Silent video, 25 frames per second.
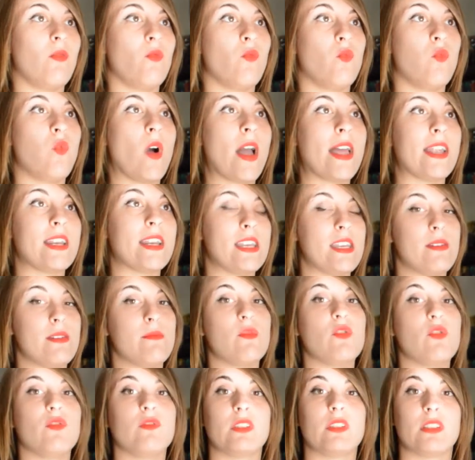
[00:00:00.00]
when he
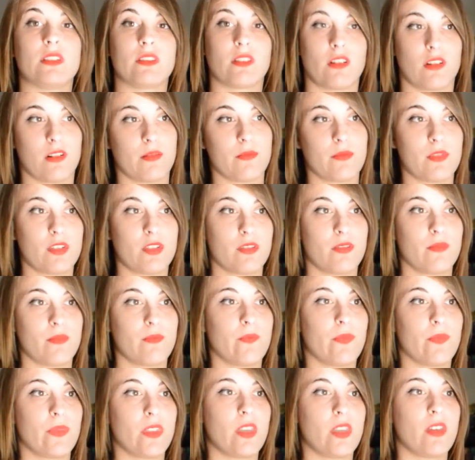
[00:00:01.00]
moves his arms.
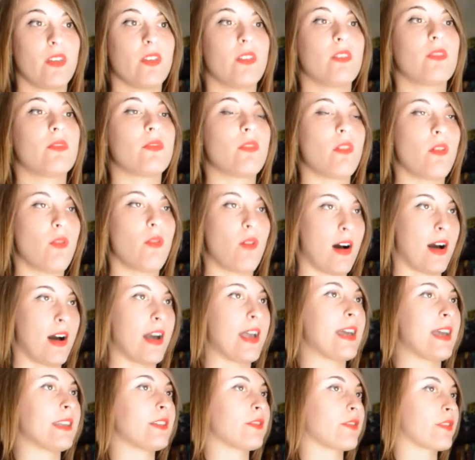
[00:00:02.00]
So I
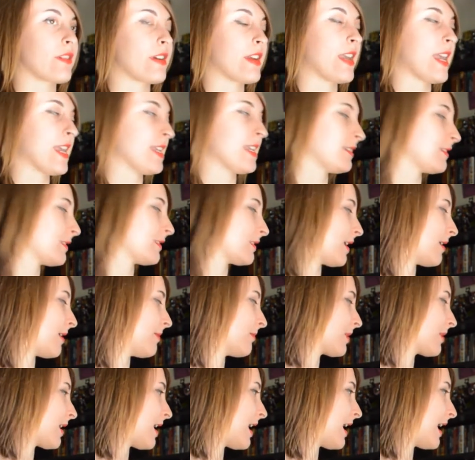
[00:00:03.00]
had to create
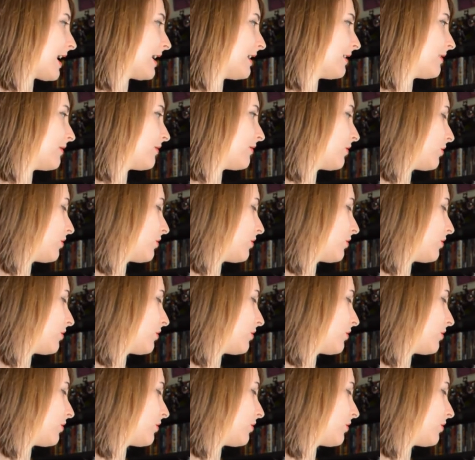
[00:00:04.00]
some kind of